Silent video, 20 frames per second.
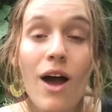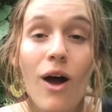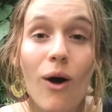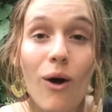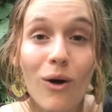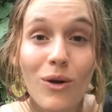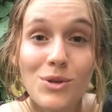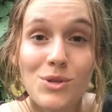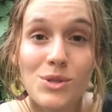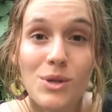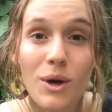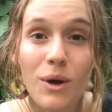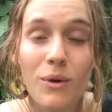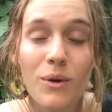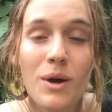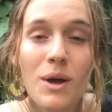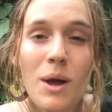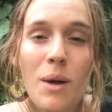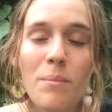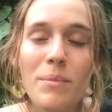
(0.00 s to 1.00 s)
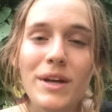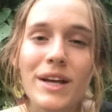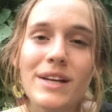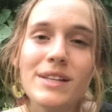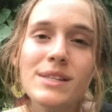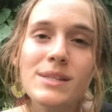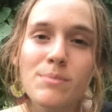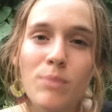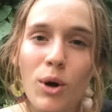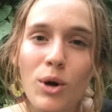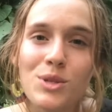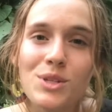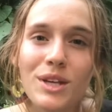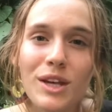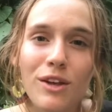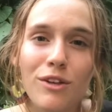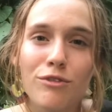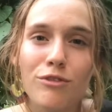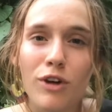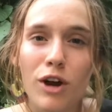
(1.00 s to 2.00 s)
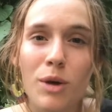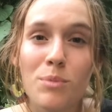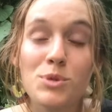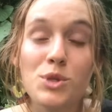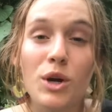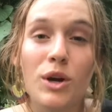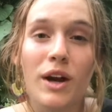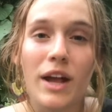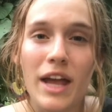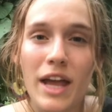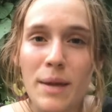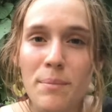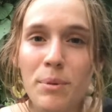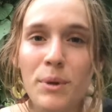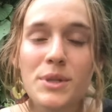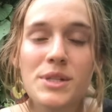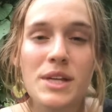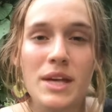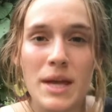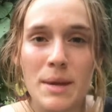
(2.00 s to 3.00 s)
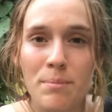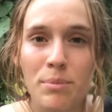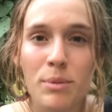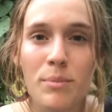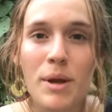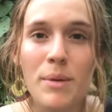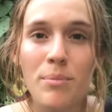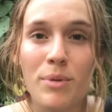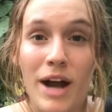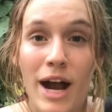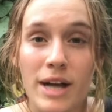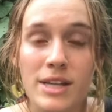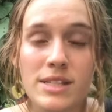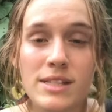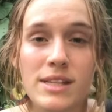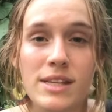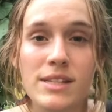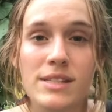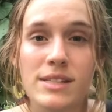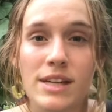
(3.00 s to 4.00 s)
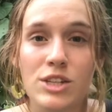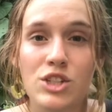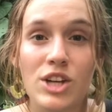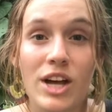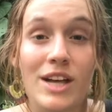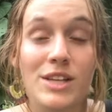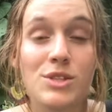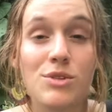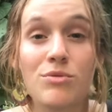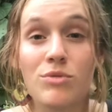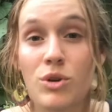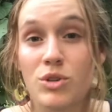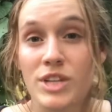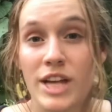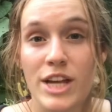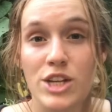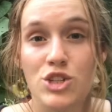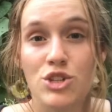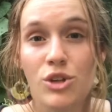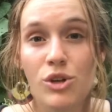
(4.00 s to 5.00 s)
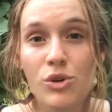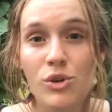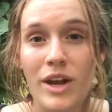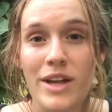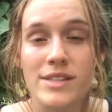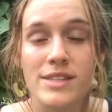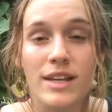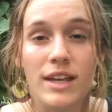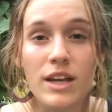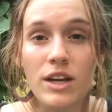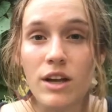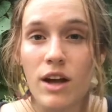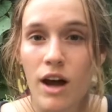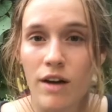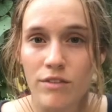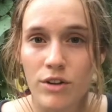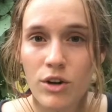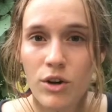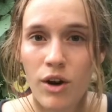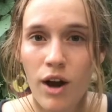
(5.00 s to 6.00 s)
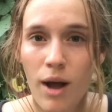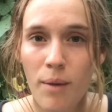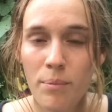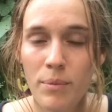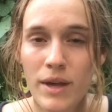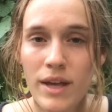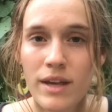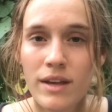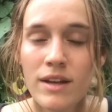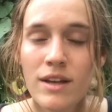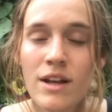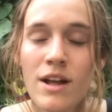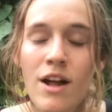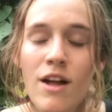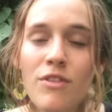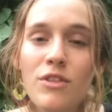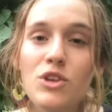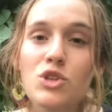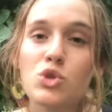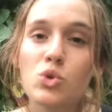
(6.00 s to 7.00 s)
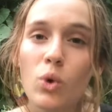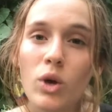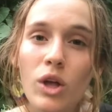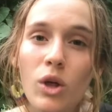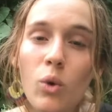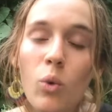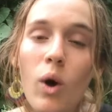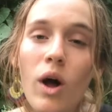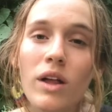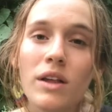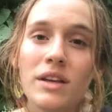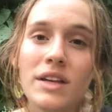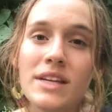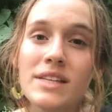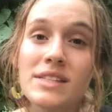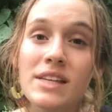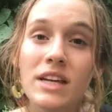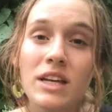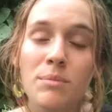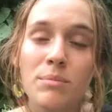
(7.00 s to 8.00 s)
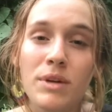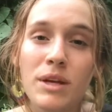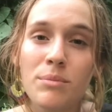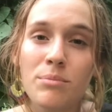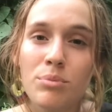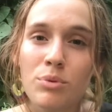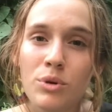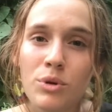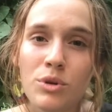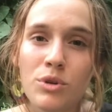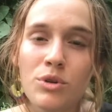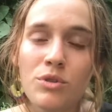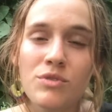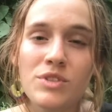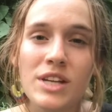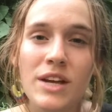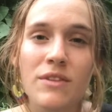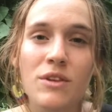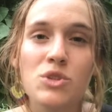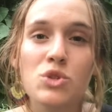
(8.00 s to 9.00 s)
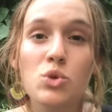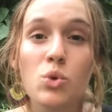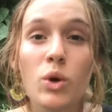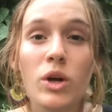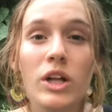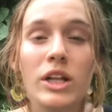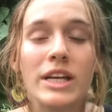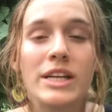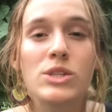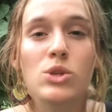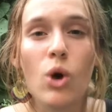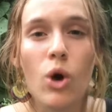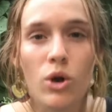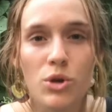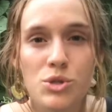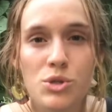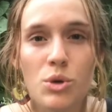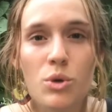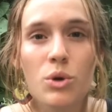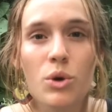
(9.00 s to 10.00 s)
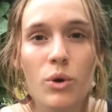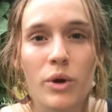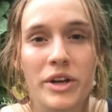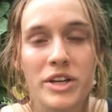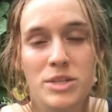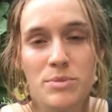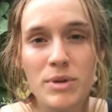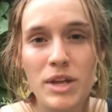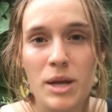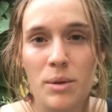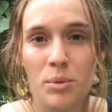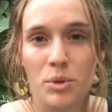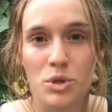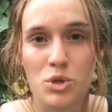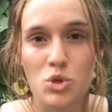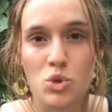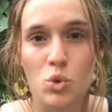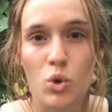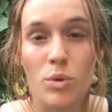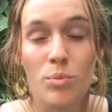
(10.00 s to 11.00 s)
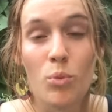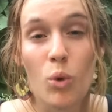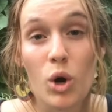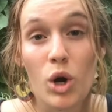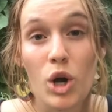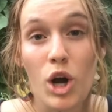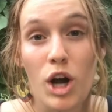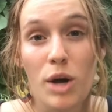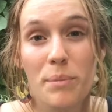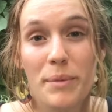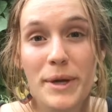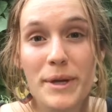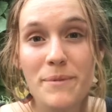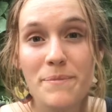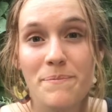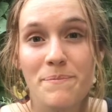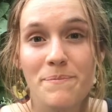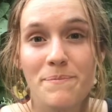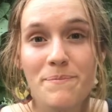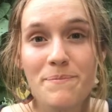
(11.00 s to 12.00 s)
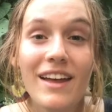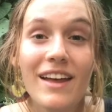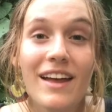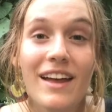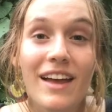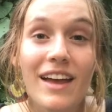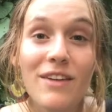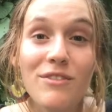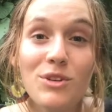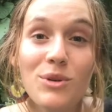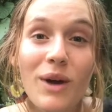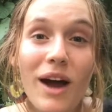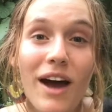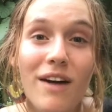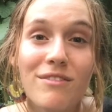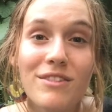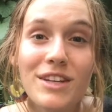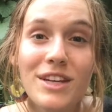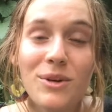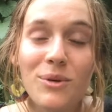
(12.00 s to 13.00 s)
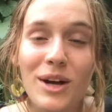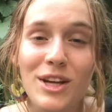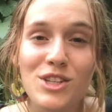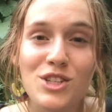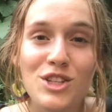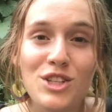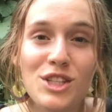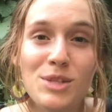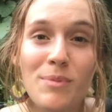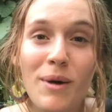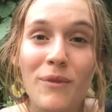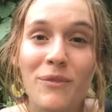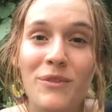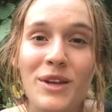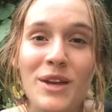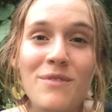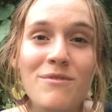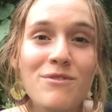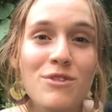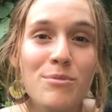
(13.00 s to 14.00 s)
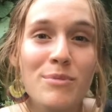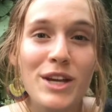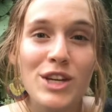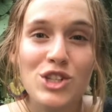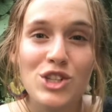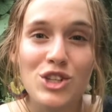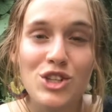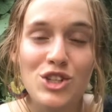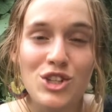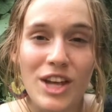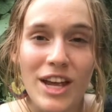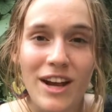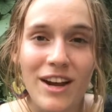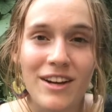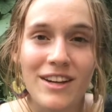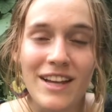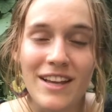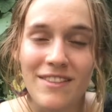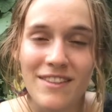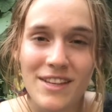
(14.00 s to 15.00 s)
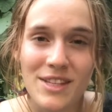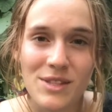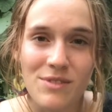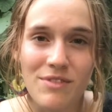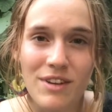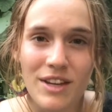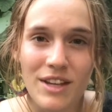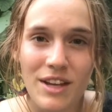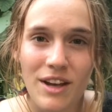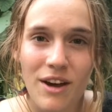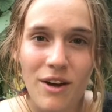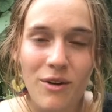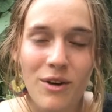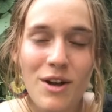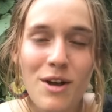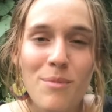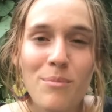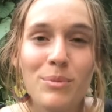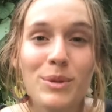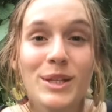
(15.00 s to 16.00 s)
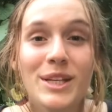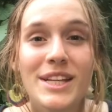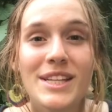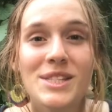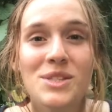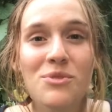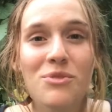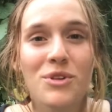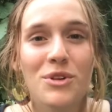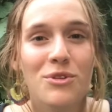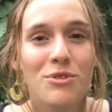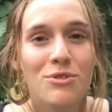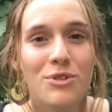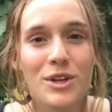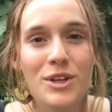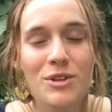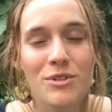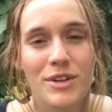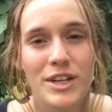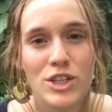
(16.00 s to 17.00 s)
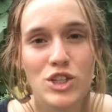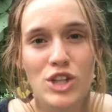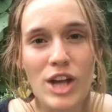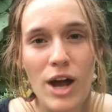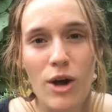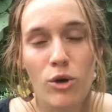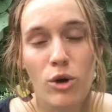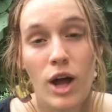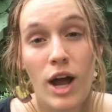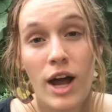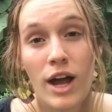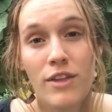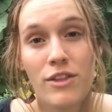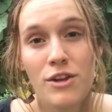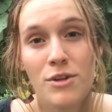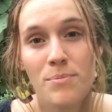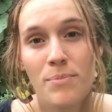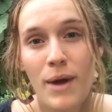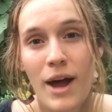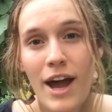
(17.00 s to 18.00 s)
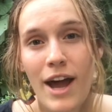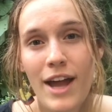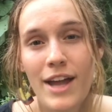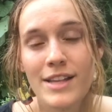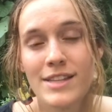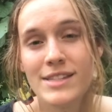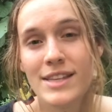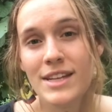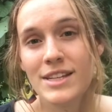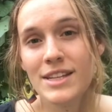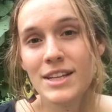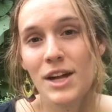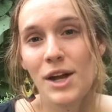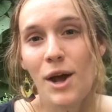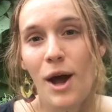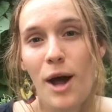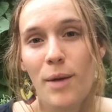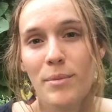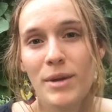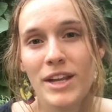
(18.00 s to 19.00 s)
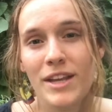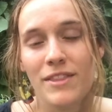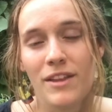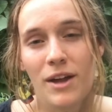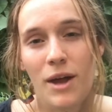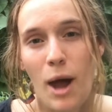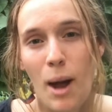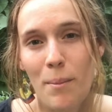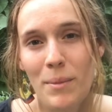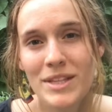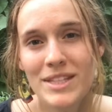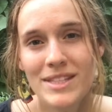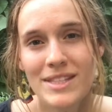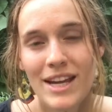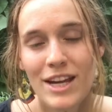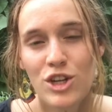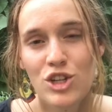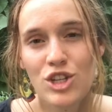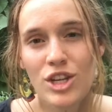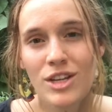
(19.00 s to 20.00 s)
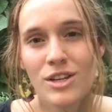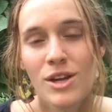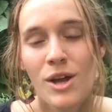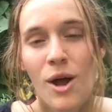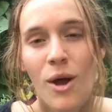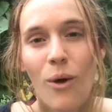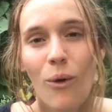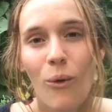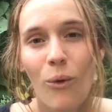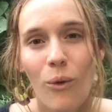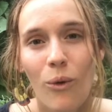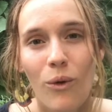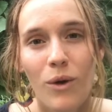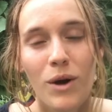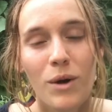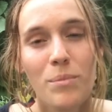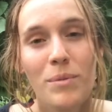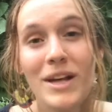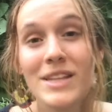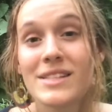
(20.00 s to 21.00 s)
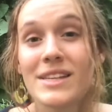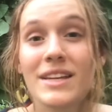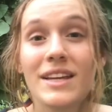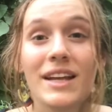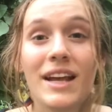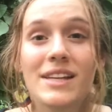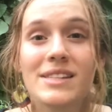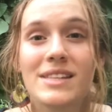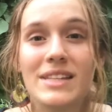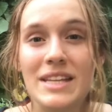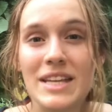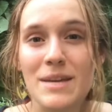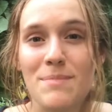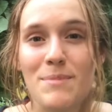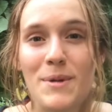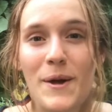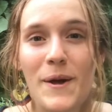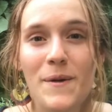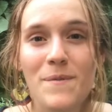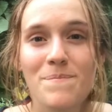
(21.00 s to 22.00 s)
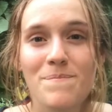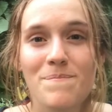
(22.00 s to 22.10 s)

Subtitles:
Also, because small-scale farms are able to implement practices such as rotational grazing and cover cropping, the soil quality is going to be improved, and the soil is also going to be able to store more carbon. If you have any questions about the information shared in this video, please feel free to reach out, either by sending a comment in the comments section or by sending us an email.